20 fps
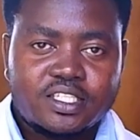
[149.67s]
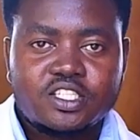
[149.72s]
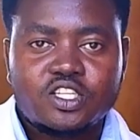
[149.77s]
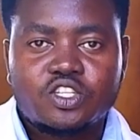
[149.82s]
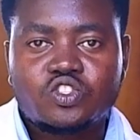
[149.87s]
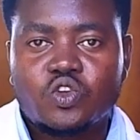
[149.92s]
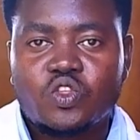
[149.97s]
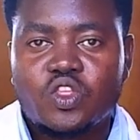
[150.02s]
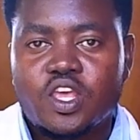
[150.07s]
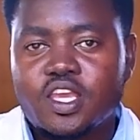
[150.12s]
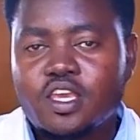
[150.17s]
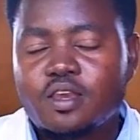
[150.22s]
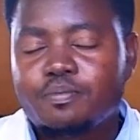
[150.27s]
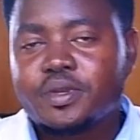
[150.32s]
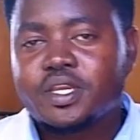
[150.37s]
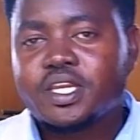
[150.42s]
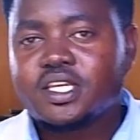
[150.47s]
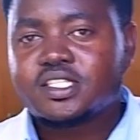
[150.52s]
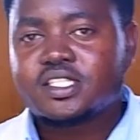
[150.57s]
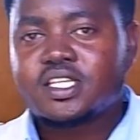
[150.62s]
So they keep
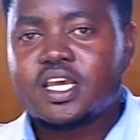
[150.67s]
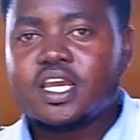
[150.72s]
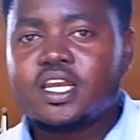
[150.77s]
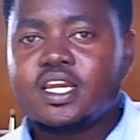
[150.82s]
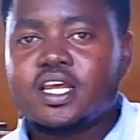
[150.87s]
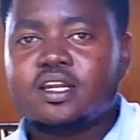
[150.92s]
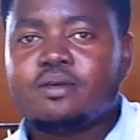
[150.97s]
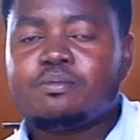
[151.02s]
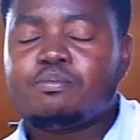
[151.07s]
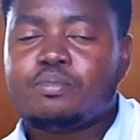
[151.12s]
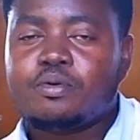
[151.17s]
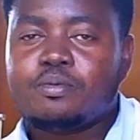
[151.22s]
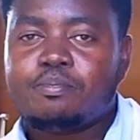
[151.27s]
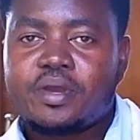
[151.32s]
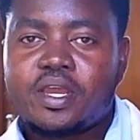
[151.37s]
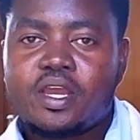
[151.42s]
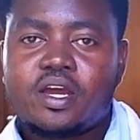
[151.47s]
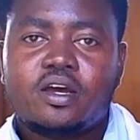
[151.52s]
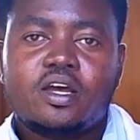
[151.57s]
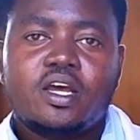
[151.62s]
it aside and
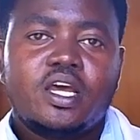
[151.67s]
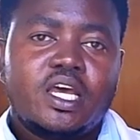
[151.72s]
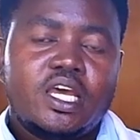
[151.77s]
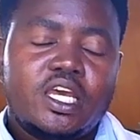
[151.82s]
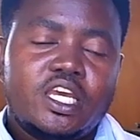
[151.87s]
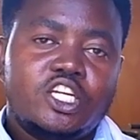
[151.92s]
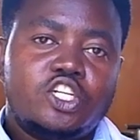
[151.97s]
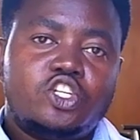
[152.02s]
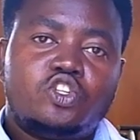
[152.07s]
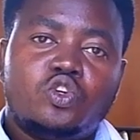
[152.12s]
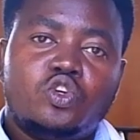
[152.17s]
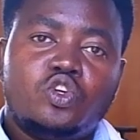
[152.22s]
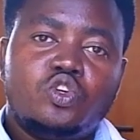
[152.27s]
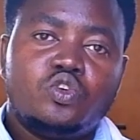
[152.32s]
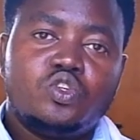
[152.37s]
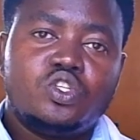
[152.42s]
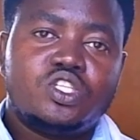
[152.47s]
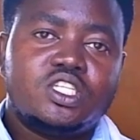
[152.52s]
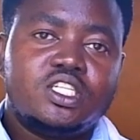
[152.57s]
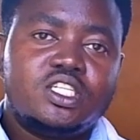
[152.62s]
prepare it to
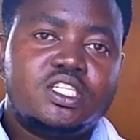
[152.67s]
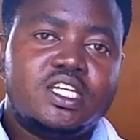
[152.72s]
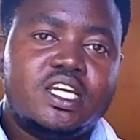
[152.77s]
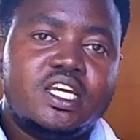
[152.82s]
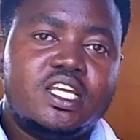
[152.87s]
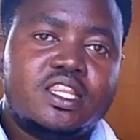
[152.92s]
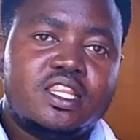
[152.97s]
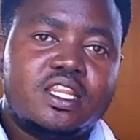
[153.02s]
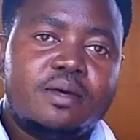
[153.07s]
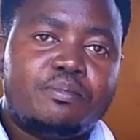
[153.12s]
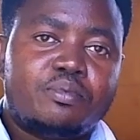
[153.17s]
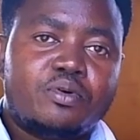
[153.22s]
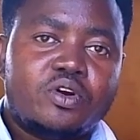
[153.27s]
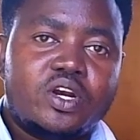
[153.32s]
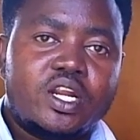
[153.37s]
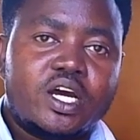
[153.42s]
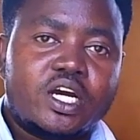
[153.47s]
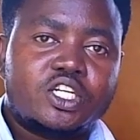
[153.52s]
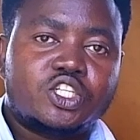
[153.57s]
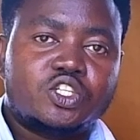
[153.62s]
use it in the
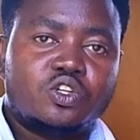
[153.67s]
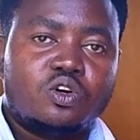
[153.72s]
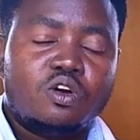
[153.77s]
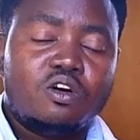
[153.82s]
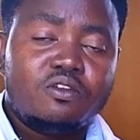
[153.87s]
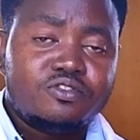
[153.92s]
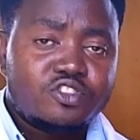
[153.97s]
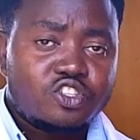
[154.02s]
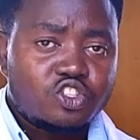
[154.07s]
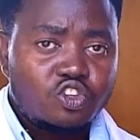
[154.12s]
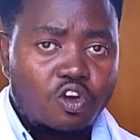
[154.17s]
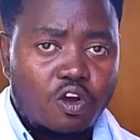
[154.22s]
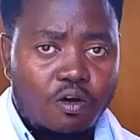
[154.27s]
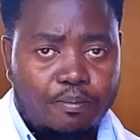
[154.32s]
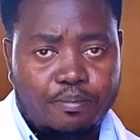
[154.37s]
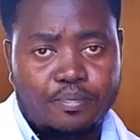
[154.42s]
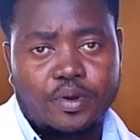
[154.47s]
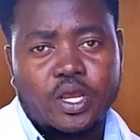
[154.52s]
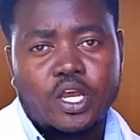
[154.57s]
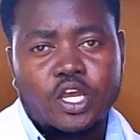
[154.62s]
production of soap.
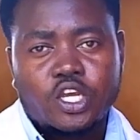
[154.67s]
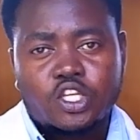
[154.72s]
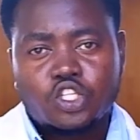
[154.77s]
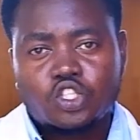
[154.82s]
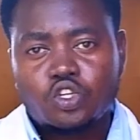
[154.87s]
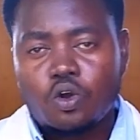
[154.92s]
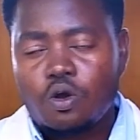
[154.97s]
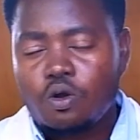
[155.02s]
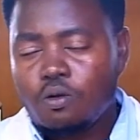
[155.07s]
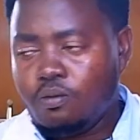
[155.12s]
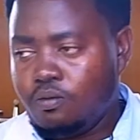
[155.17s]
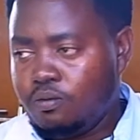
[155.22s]
So